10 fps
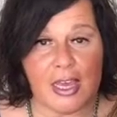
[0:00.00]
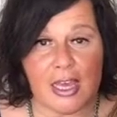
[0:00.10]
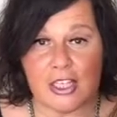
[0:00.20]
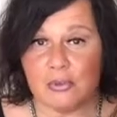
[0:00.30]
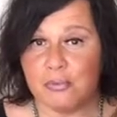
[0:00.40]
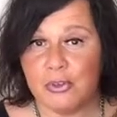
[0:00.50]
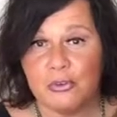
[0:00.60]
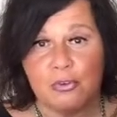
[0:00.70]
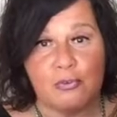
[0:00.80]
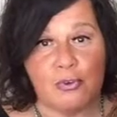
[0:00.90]
It's
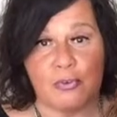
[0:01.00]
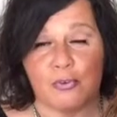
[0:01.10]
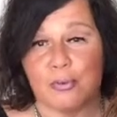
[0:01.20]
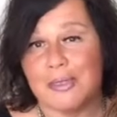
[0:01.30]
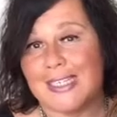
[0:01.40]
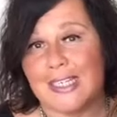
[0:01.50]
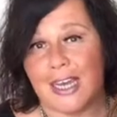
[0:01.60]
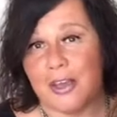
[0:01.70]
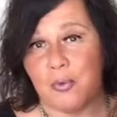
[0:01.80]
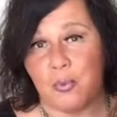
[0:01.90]
beautiful from
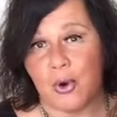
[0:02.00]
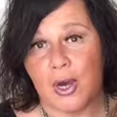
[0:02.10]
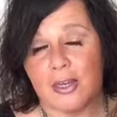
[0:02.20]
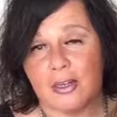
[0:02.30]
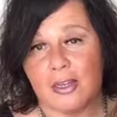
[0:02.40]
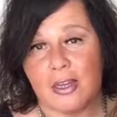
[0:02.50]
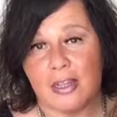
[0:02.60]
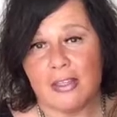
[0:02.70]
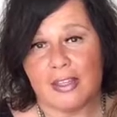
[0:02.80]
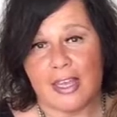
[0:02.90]
day one
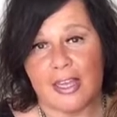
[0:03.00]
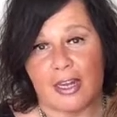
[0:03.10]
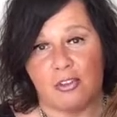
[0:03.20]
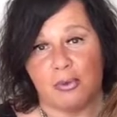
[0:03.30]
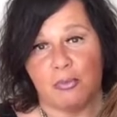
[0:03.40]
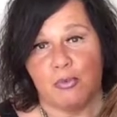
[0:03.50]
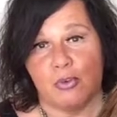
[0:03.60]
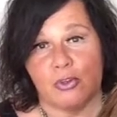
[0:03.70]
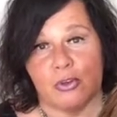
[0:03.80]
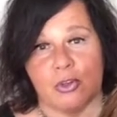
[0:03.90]
that they get it. So I'm going to move
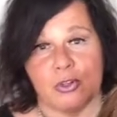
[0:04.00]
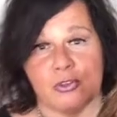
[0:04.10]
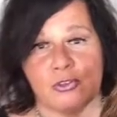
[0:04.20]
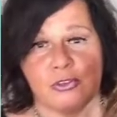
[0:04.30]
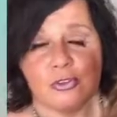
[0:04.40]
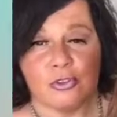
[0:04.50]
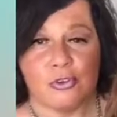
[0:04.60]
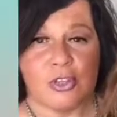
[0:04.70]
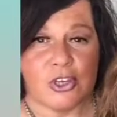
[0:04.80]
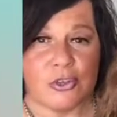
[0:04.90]
her a little closer so
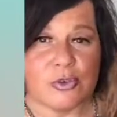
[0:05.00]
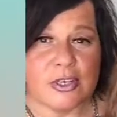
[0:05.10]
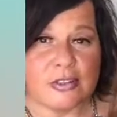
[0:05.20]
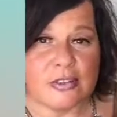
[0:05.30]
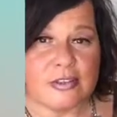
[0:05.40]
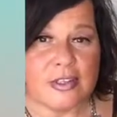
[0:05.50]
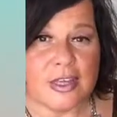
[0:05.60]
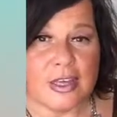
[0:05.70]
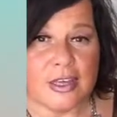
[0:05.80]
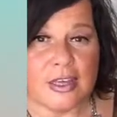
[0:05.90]
that you can
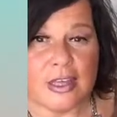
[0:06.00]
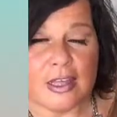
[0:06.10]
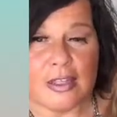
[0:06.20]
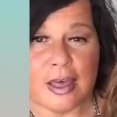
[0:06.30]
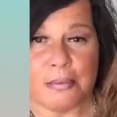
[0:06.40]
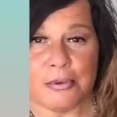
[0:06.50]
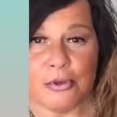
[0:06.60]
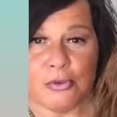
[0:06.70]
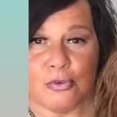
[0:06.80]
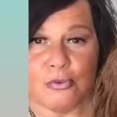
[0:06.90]
see that
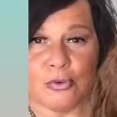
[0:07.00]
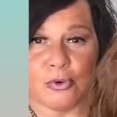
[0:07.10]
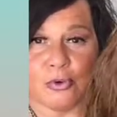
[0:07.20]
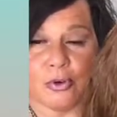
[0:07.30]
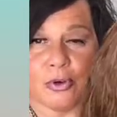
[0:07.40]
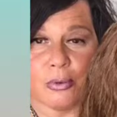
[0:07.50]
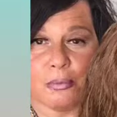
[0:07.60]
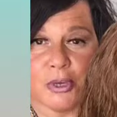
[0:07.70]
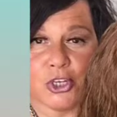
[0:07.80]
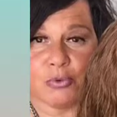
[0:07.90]
beautiful
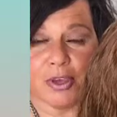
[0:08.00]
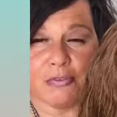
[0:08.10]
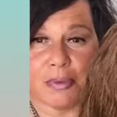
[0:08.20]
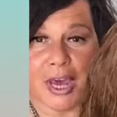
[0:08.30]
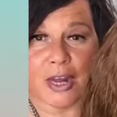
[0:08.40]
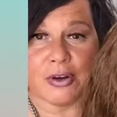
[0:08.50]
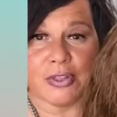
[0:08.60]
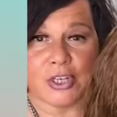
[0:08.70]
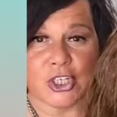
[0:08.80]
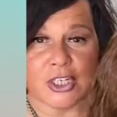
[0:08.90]
beach wave pattern
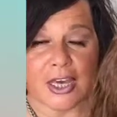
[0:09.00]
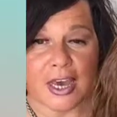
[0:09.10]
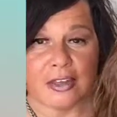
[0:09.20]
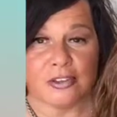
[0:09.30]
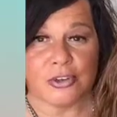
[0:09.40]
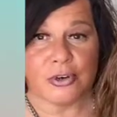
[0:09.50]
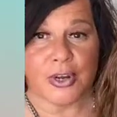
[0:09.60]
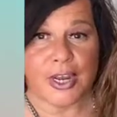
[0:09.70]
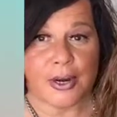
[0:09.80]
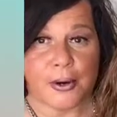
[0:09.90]
that she has in her
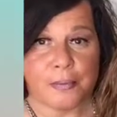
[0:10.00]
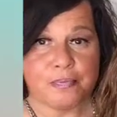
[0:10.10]
hair.